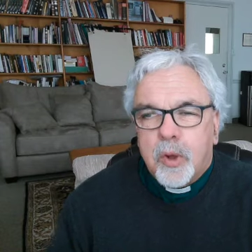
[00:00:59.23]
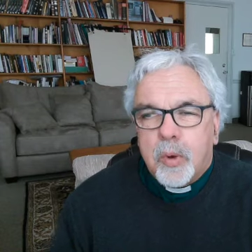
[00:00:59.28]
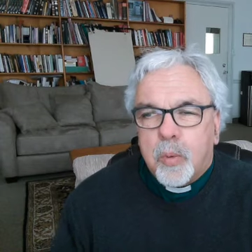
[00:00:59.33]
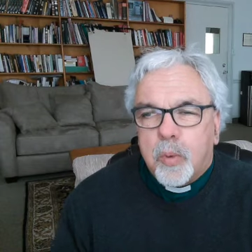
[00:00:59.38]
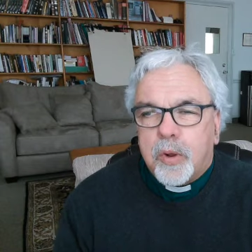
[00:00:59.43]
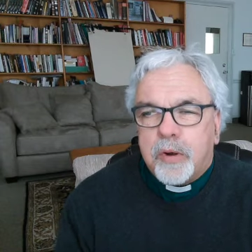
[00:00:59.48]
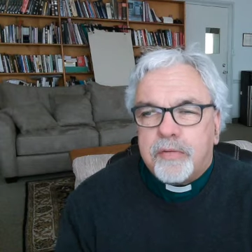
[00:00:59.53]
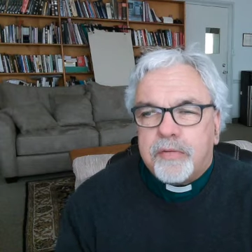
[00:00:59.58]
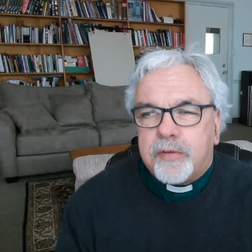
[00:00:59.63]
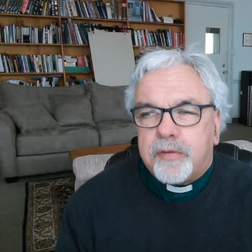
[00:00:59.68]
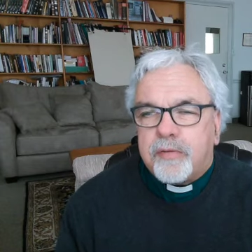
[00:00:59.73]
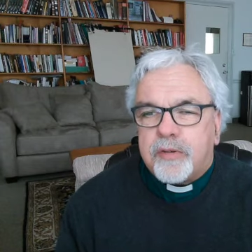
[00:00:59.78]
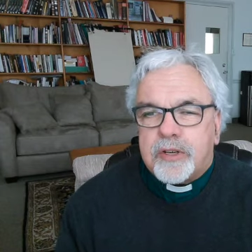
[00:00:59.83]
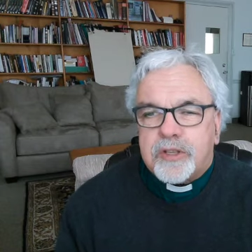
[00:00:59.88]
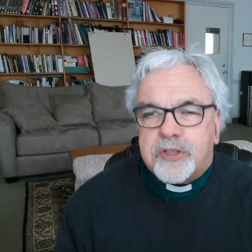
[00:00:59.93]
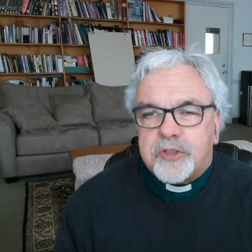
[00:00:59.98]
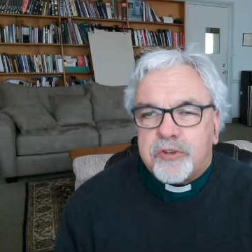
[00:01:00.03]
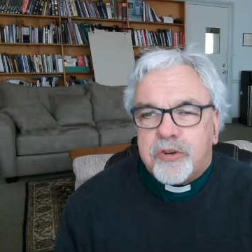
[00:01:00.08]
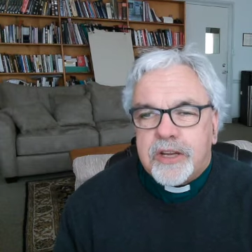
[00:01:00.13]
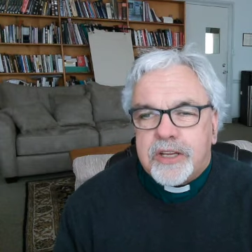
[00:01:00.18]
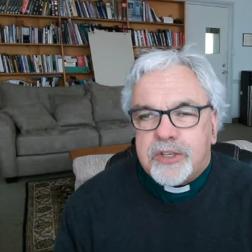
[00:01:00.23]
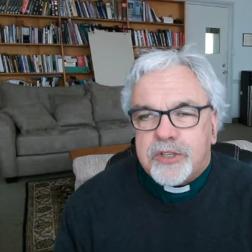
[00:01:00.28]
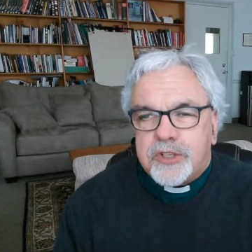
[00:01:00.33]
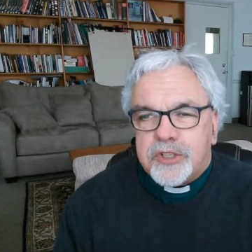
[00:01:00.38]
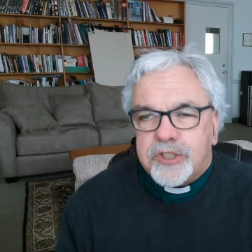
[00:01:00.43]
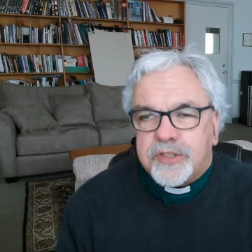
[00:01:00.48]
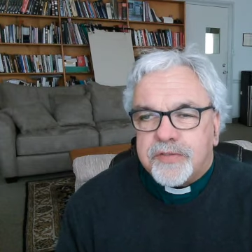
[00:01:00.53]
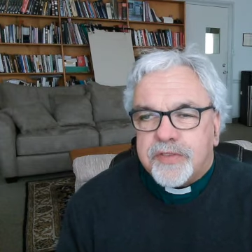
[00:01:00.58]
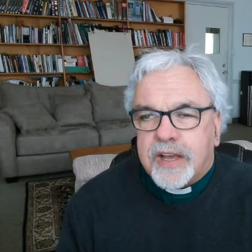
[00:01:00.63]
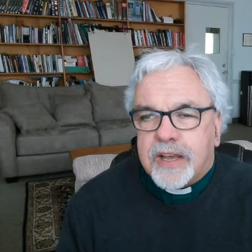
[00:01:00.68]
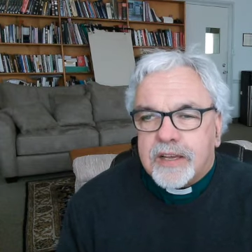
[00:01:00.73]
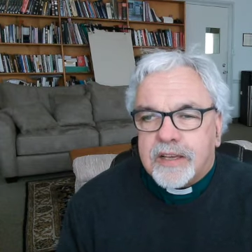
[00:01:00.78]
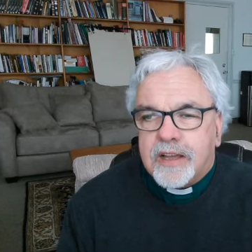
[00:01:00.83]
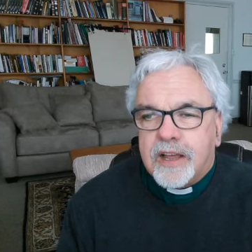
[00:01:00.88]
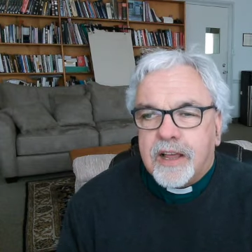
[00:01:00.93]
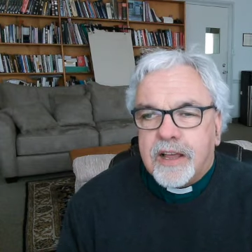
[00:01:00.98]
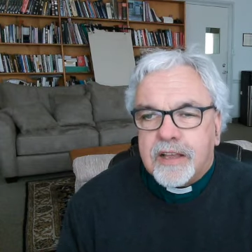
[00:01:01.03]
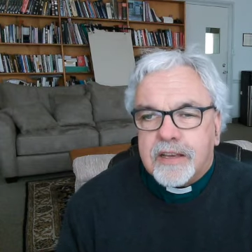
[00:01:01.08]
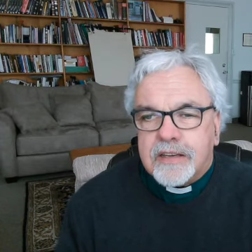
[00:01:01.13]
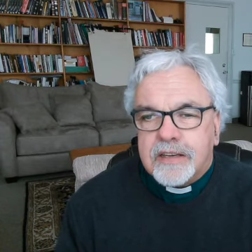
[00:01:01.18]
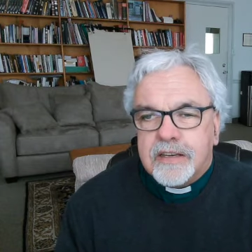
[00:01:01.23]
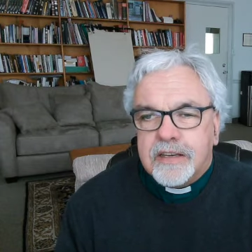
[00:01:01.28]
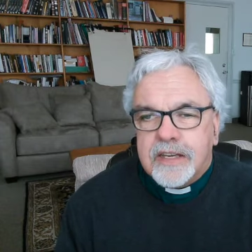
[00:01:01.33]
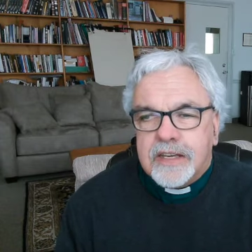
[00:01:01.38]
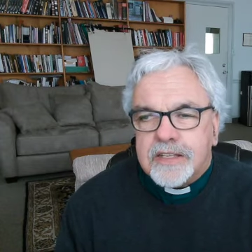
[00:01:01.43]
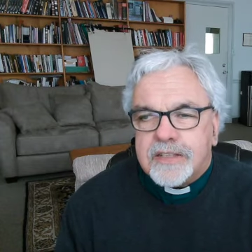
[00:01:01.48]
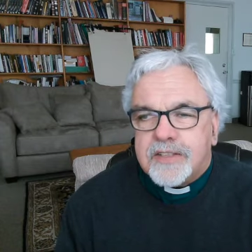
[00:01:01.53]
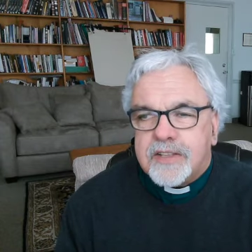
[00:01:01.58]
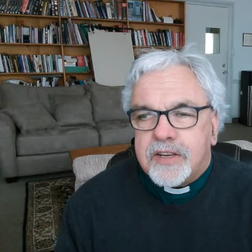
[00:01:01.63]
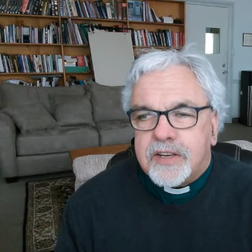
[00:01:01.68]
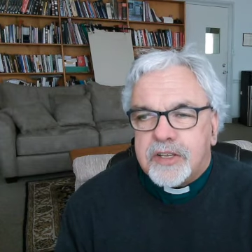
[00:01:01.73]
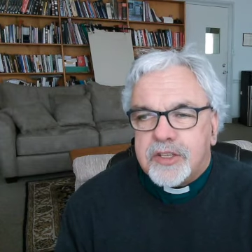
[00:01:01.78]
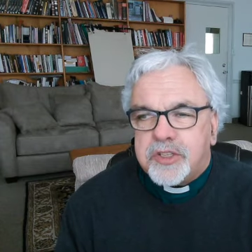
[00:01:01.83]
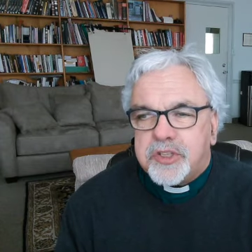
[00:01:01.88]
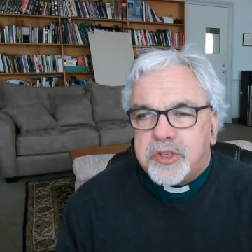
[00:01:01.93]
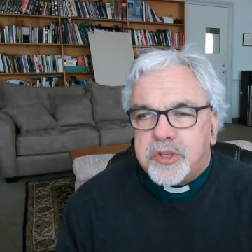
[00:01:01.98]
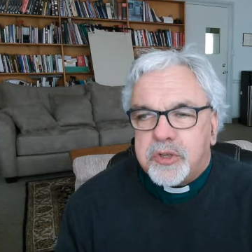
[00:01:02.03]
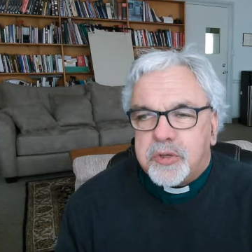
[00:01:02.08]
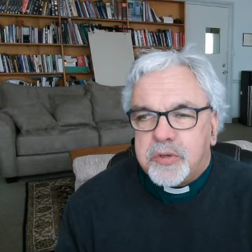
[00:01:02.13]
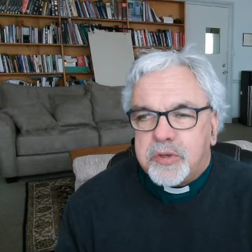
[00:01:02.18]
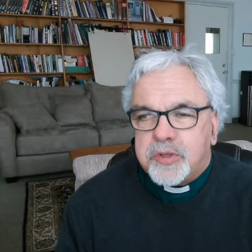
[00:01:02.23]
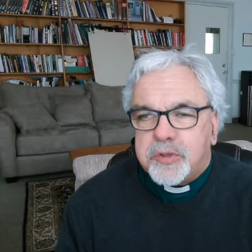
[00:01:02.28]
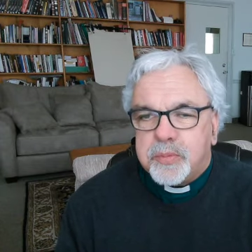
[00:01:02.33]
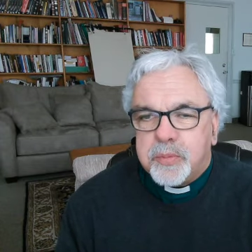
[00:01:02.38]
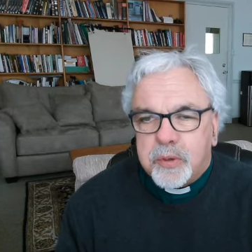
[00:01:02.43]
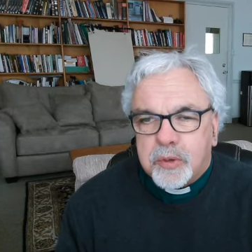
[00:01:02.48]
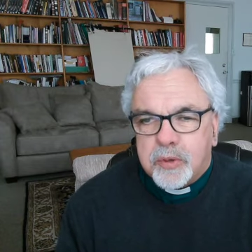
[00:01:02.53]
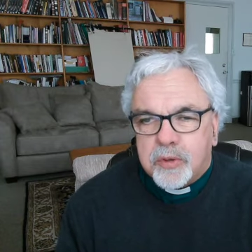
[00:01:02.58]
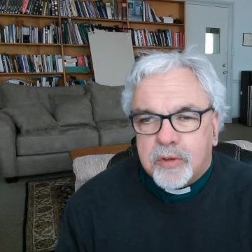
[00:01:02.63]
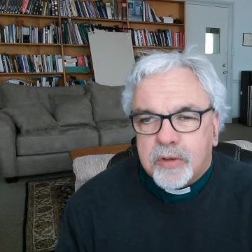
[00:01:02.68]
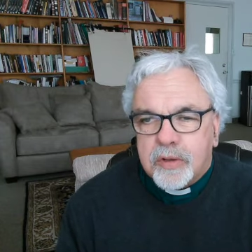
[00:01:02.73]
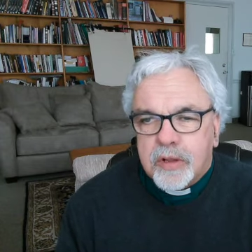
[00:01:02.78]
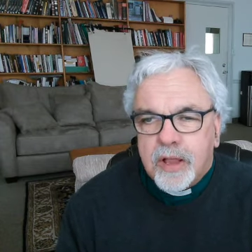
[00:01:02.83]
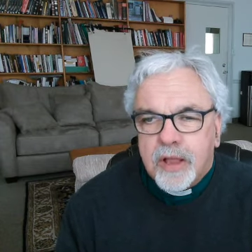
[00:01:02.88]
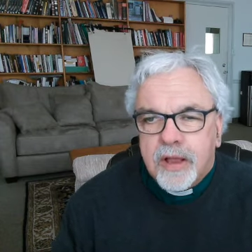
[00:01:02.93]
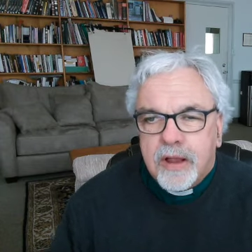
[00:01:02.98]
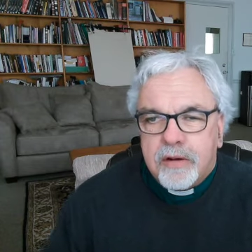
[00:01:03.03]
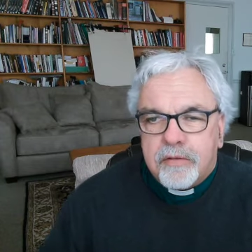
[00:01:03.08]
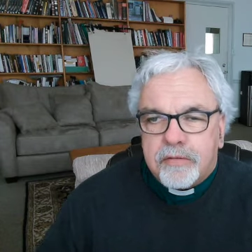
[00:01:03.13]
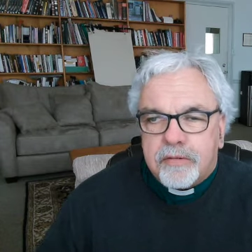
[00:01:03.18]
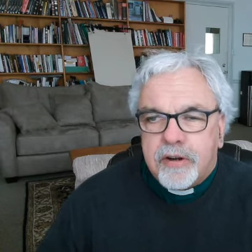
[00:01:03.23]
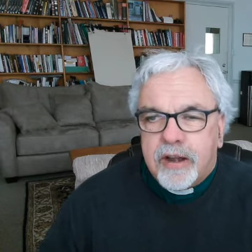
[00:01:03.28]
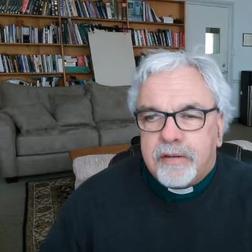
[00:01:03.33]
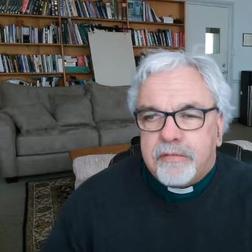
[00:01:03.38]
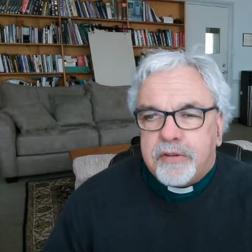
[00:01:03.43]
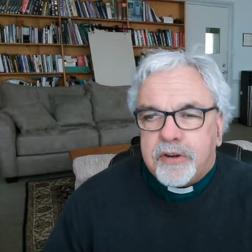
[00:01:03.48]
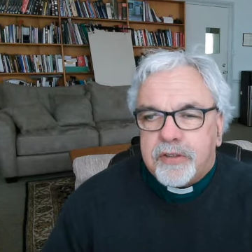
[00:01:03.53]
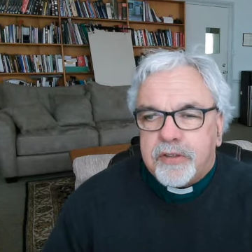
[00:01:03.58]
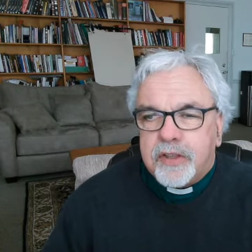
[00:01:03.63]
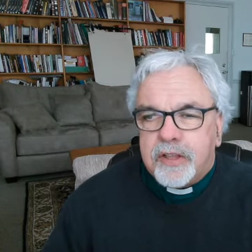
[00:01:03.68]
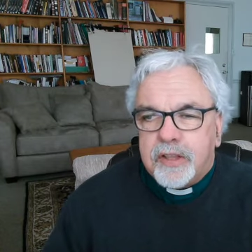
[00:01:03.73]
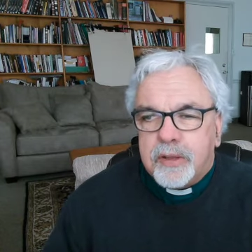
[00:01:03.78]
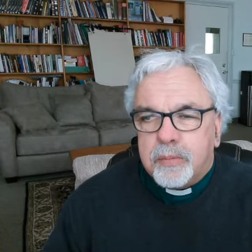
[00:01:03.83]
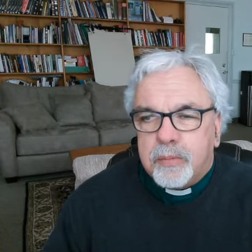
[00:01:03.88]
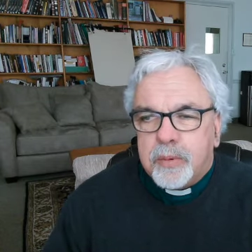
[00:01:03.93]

One of the frustrations of our garden is that it's too small for everything that